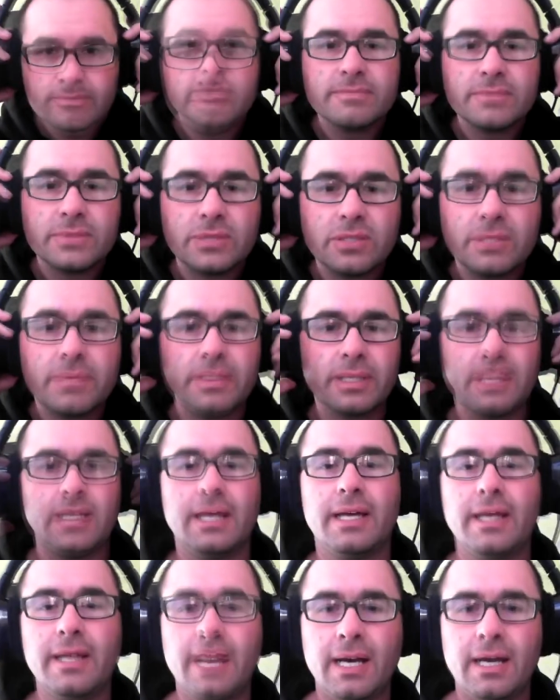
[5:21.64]
something
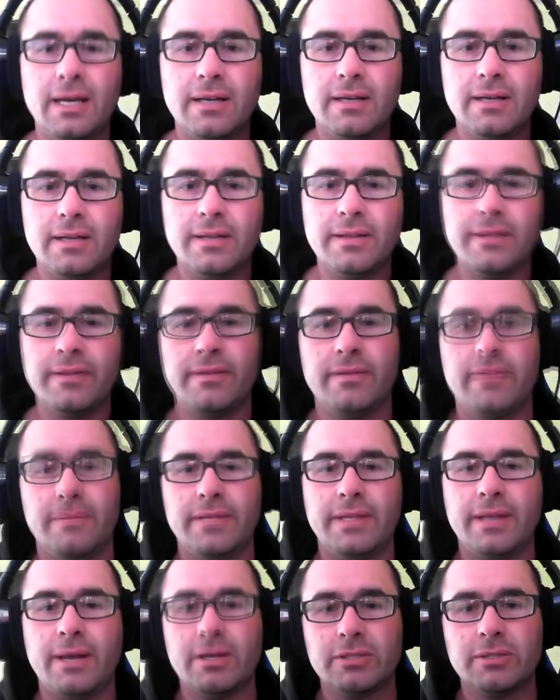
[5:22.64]
like that.
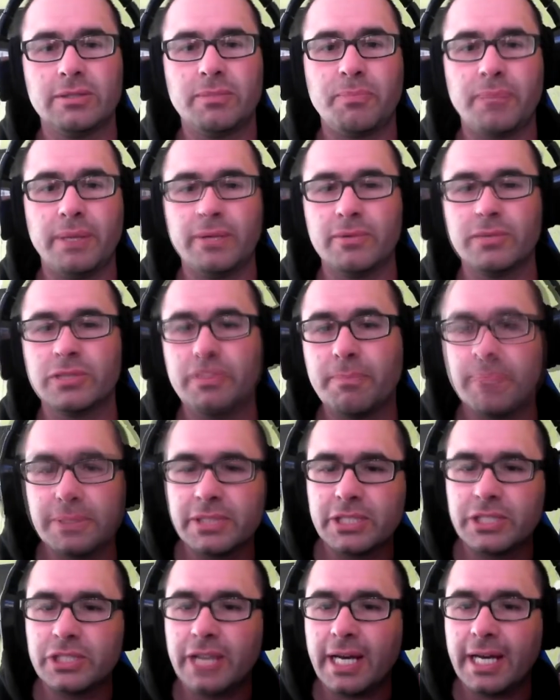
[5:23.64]
That was pretty much the
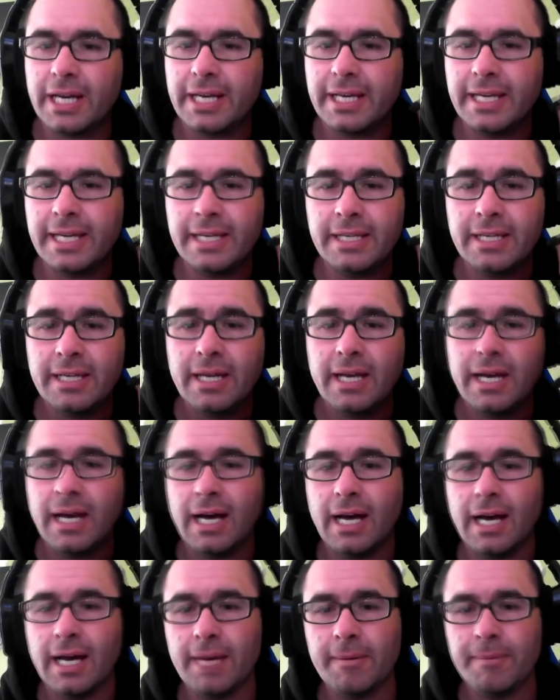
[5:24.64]
position I had it in.
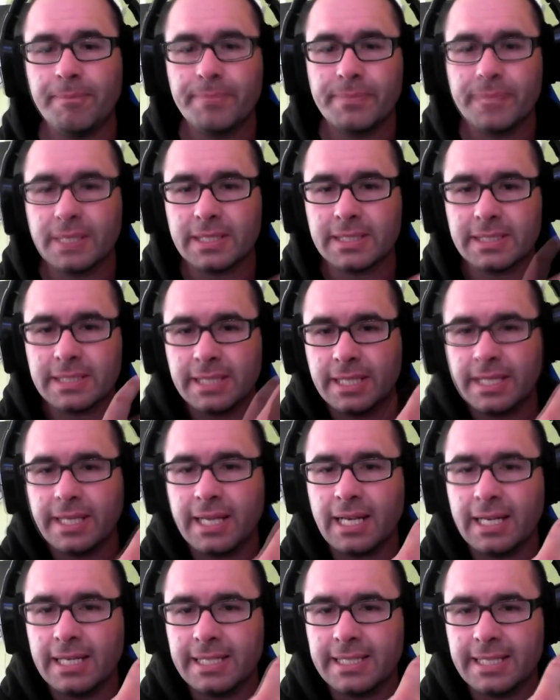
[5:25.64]
As I say,
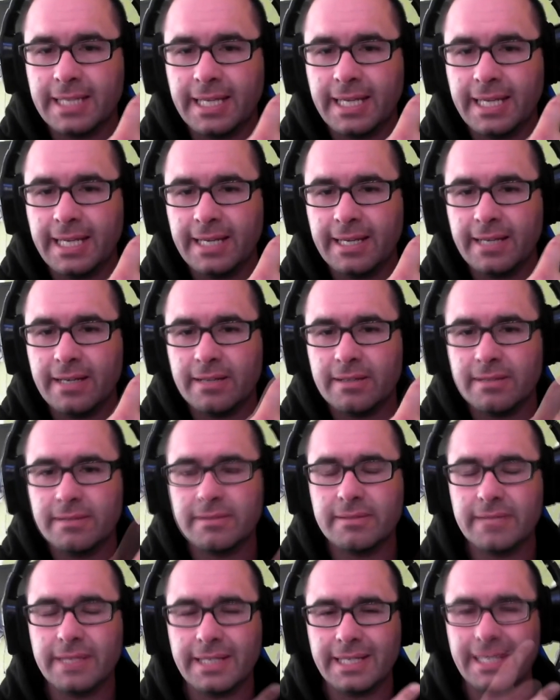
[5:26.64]
the LED here,
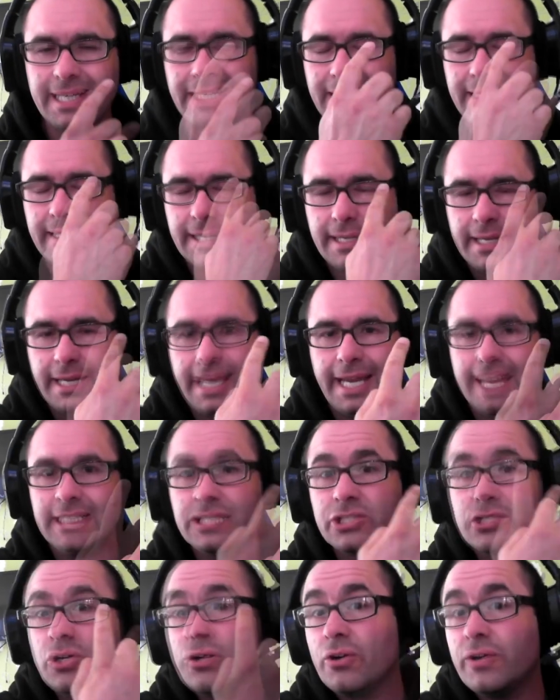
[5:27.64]
it
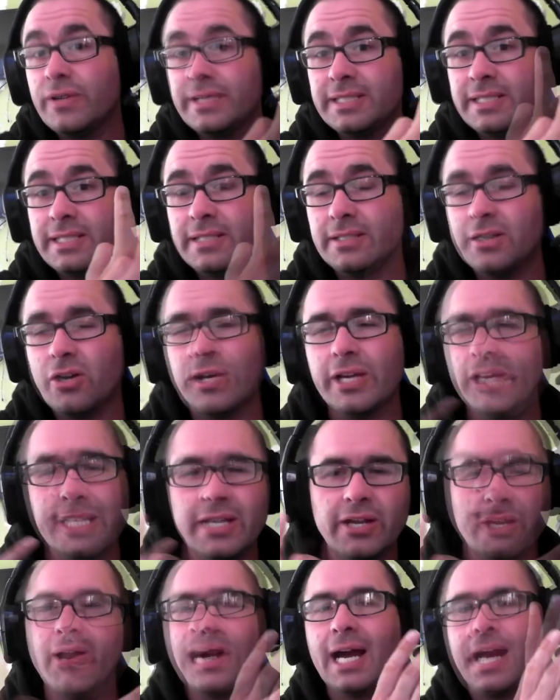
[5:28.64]
sort of isn't, not in
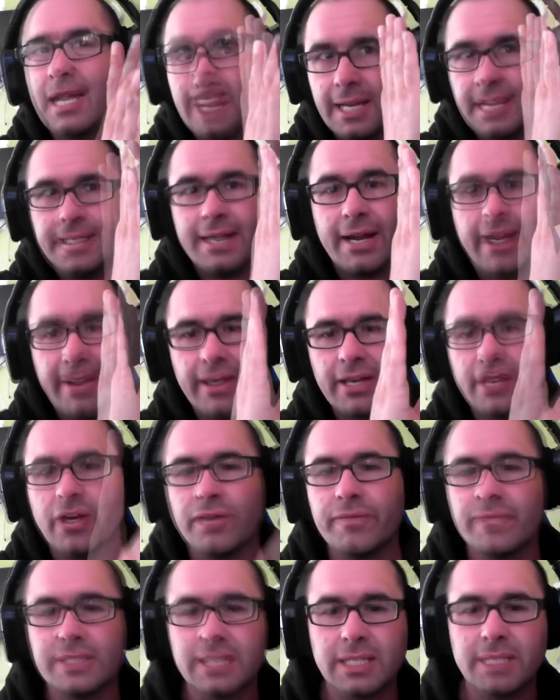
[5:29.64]
your eye line directly,
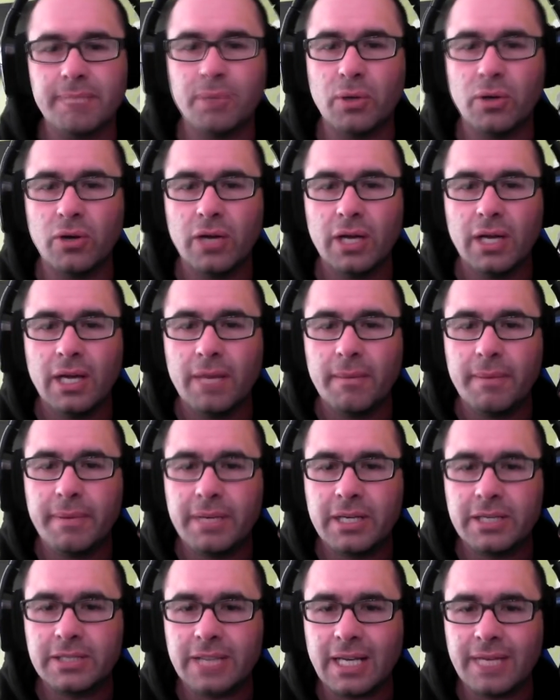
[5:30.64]
obviously, but
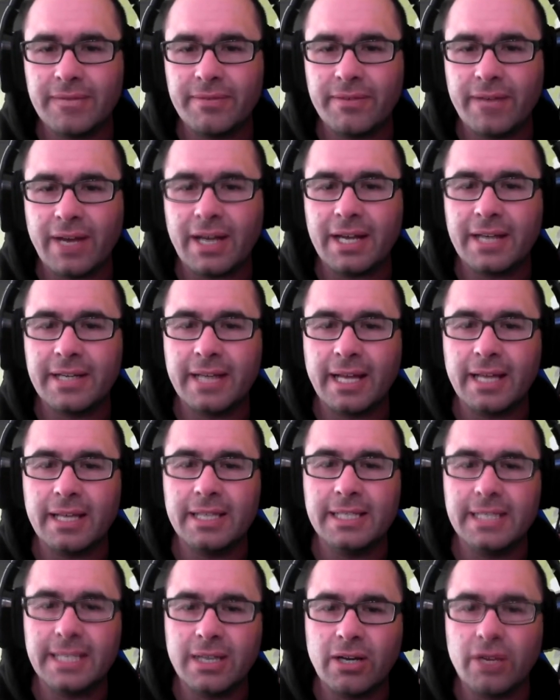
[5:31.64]
because I've never had an
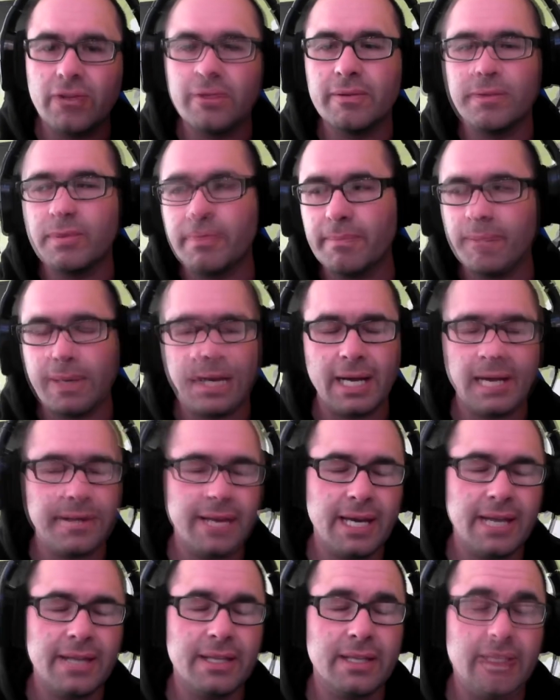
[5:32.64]
LED on the mic
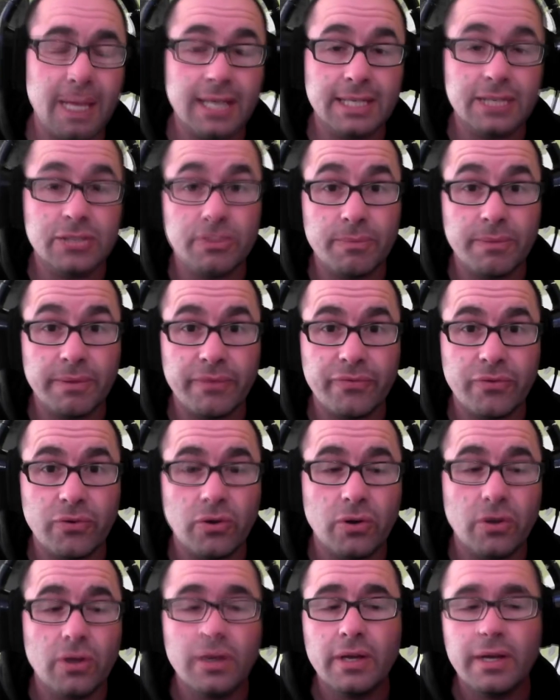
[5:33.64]
there that lights up before,